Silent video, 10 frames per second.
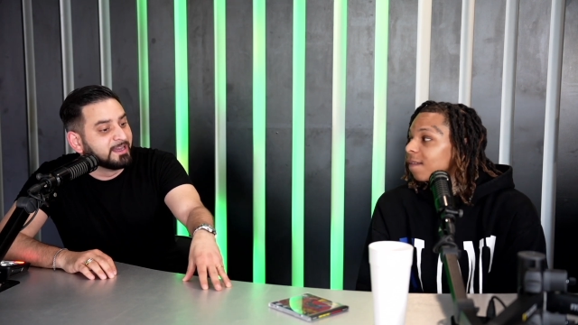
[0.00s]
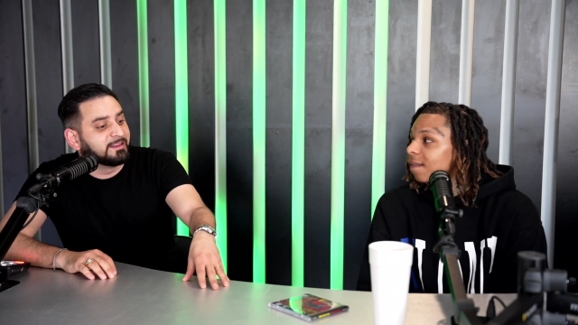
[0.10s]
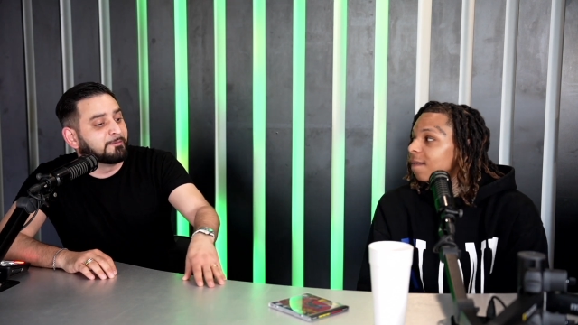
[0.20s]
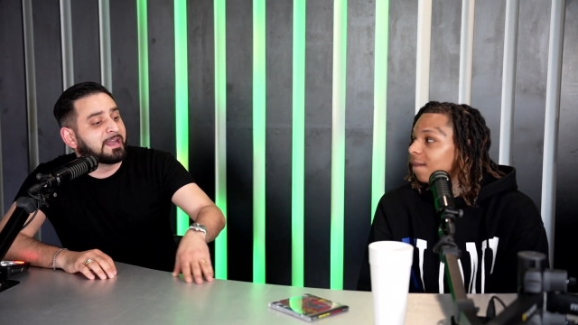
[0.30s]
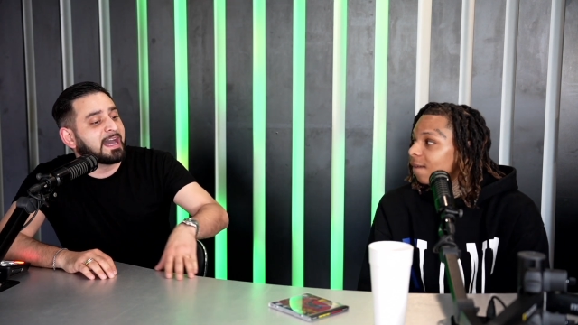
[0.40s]

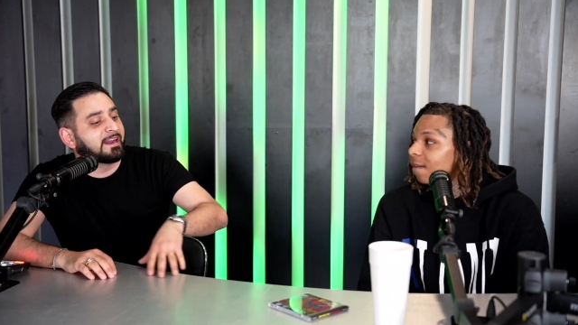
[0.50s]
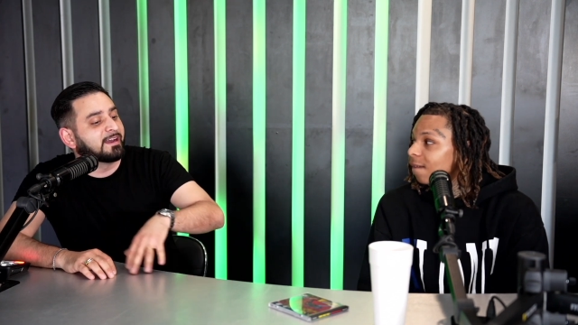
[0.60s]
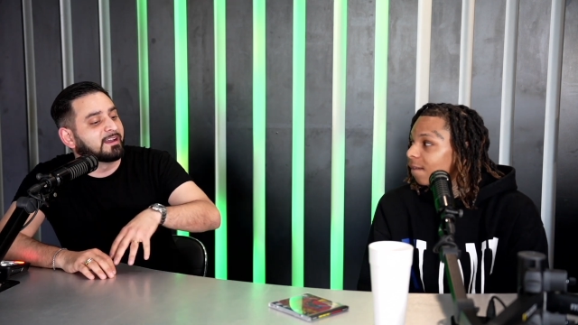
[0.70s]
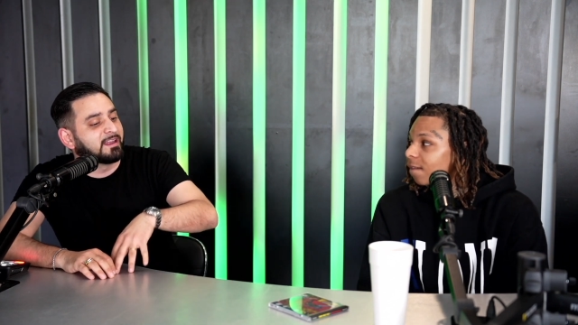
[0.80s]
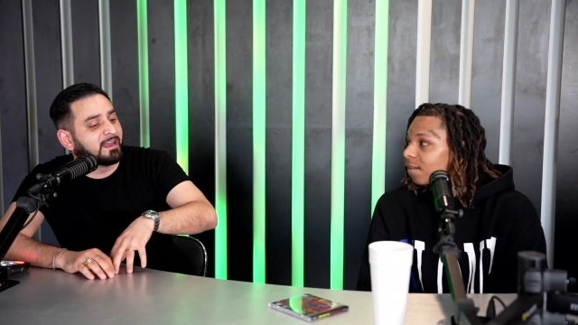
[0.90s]
Speaker 1: Then we had
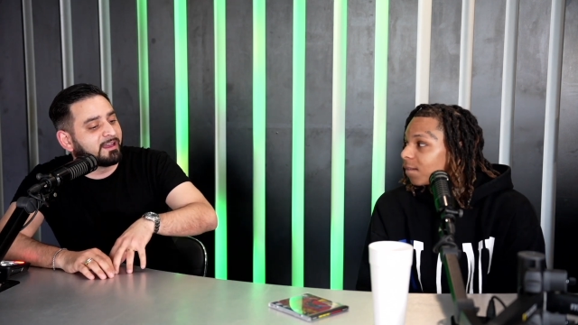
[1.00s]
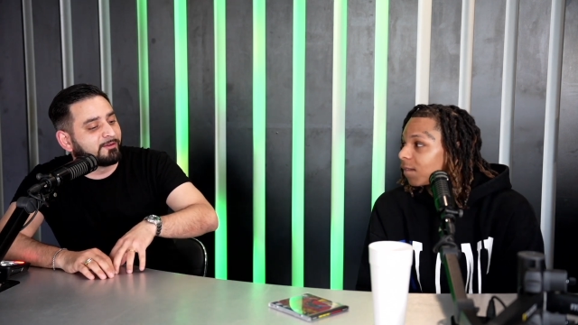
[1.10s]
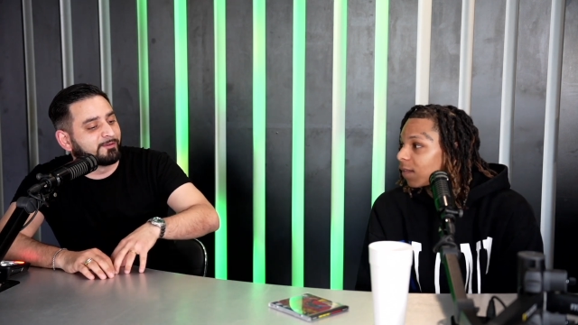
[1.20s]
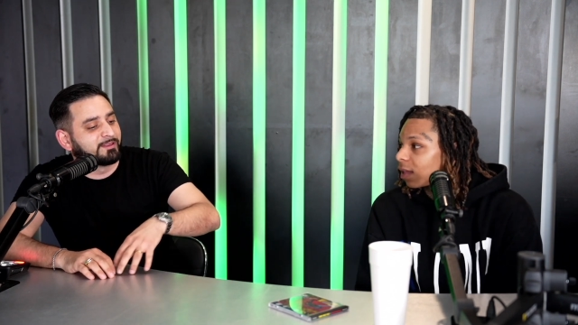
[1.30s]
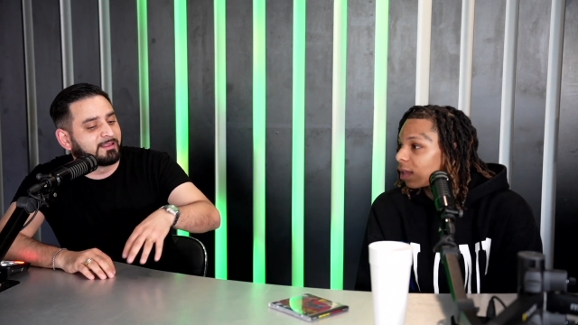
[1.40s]
it
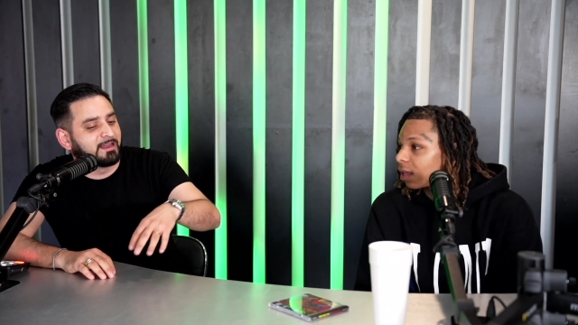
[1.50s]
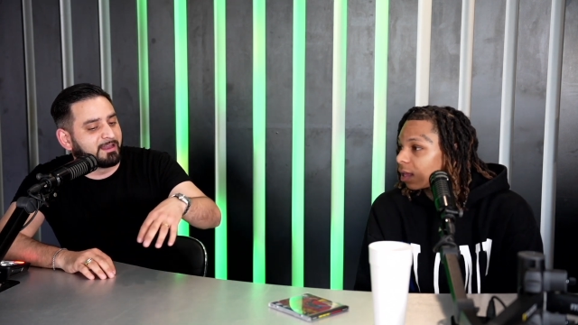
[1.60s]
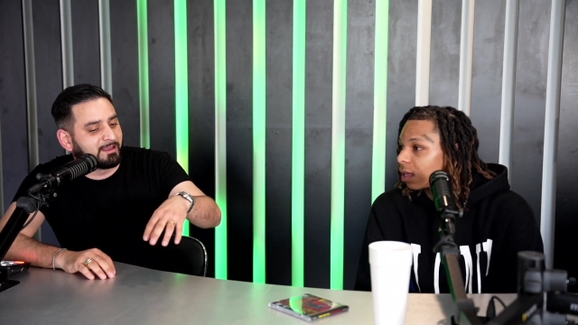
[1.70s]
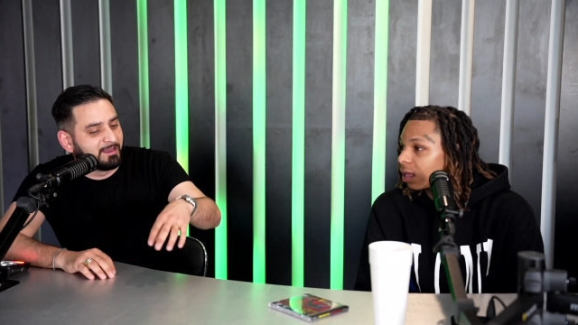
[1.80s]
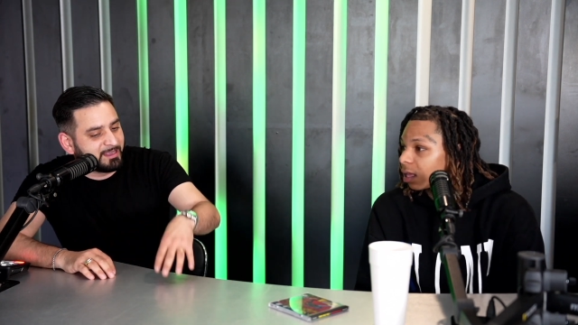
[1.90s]
again with
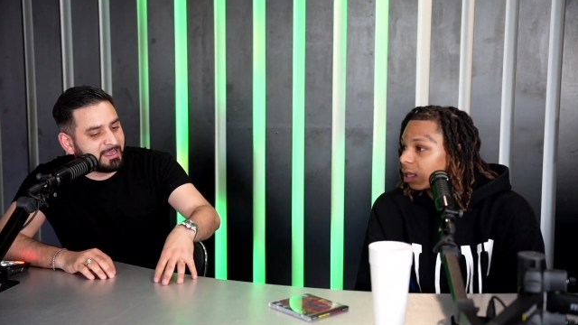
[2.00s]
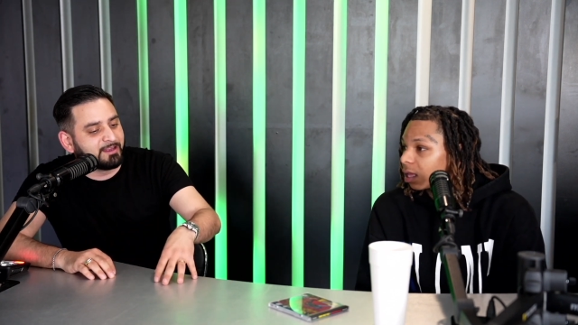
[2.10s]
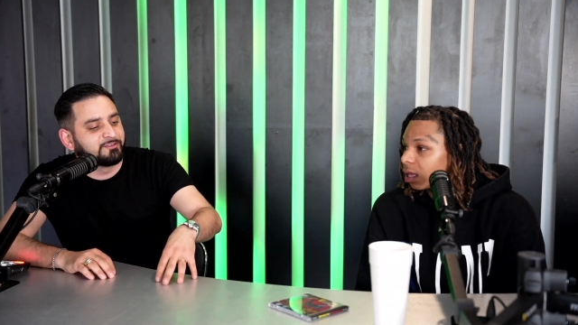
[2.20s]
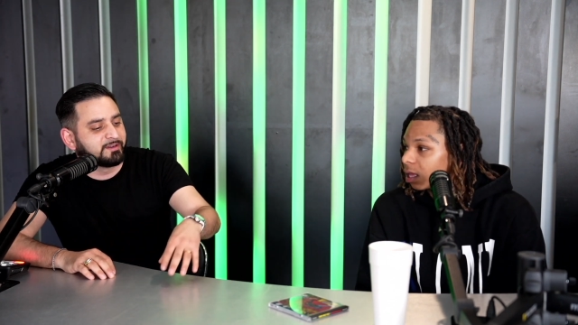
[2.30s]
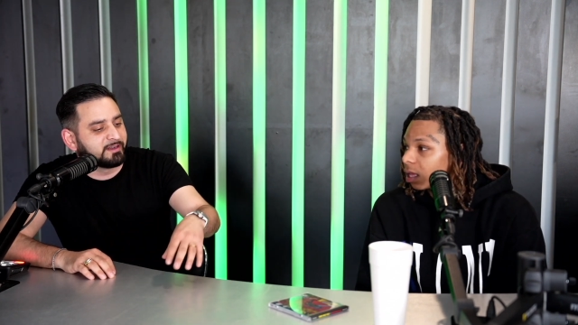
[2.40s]
like
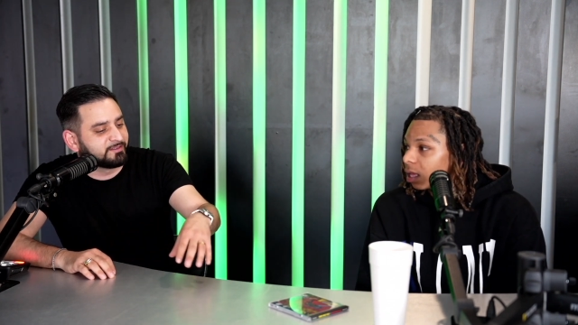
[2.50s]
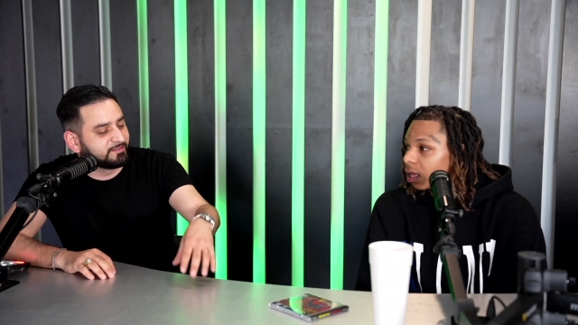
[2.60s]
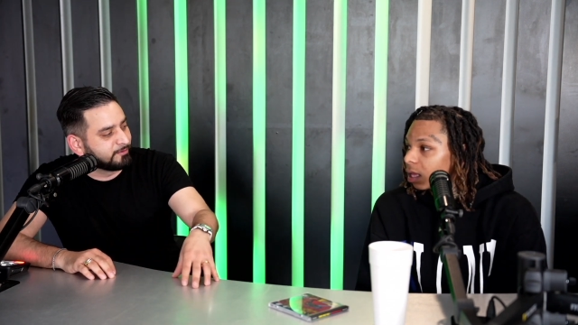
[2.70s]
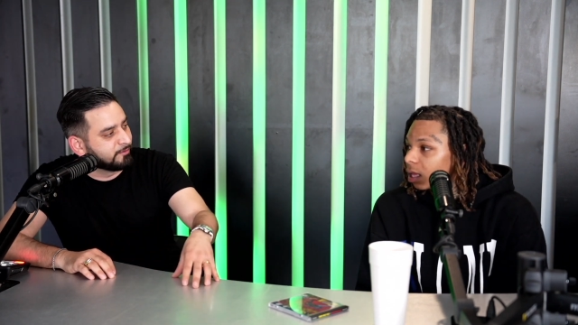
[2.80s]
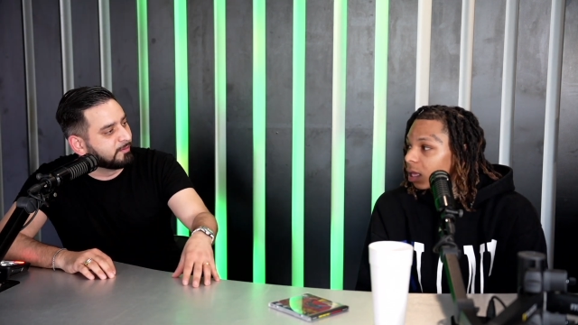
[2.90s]
Kendrick,
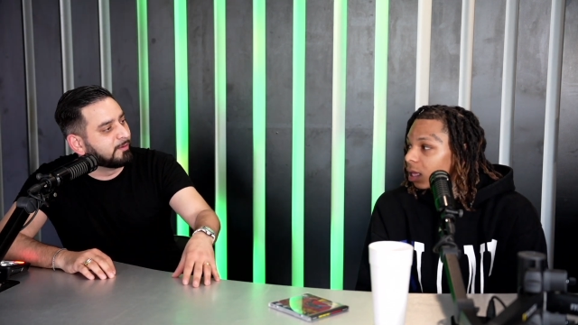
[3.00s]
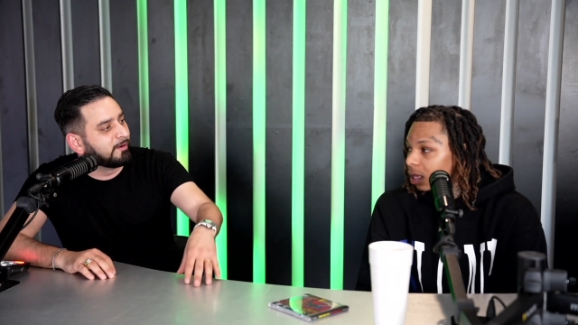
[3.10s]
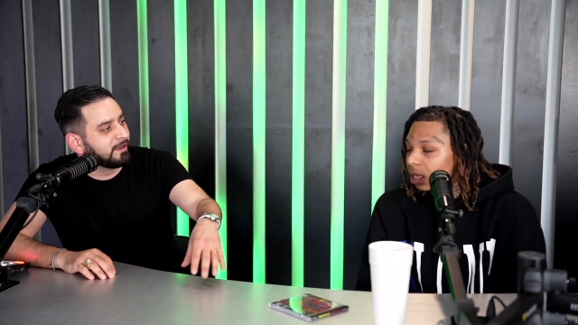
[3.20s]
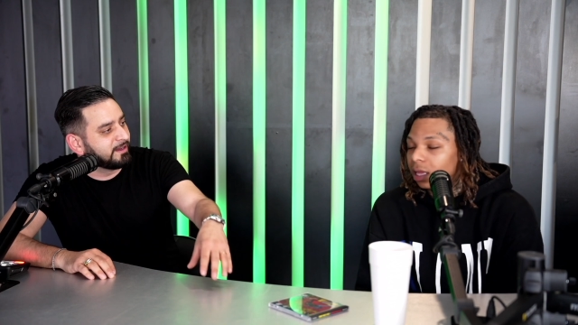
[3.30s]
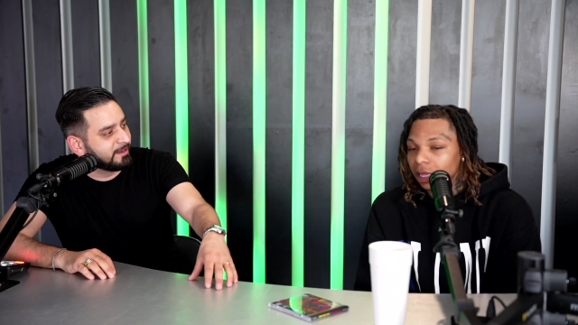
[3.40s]

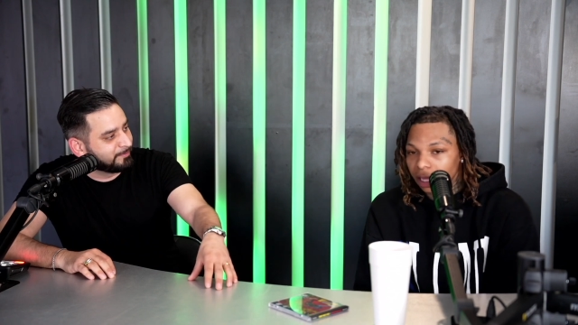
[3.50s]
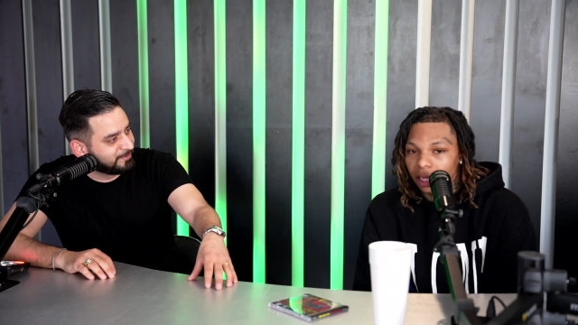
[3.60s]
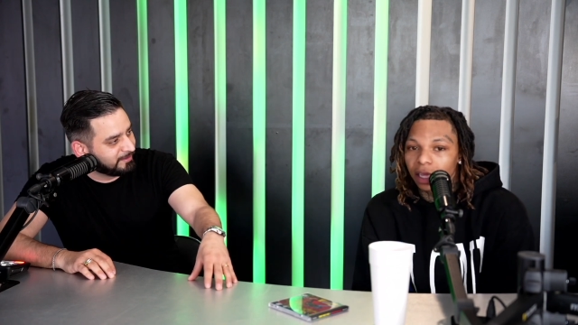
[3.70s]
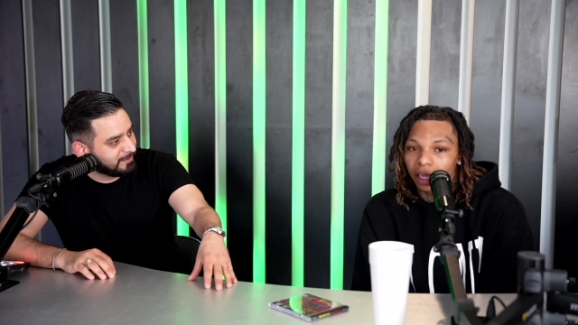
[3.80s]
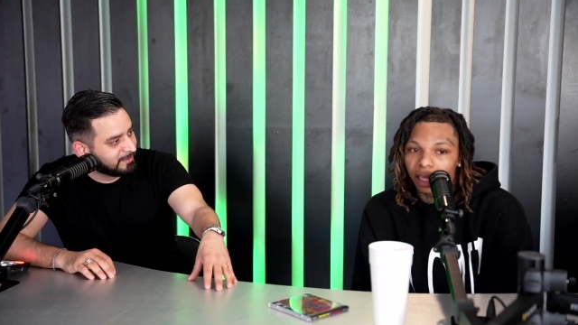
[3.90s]
Schoolboy,
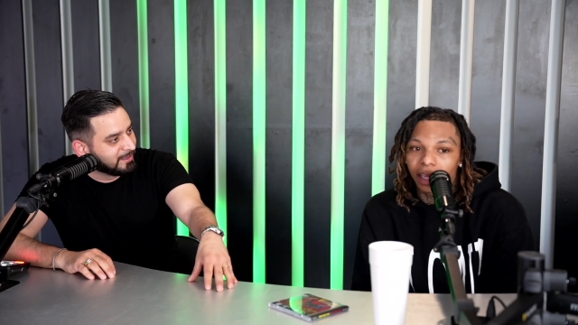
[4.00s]
Nipsey.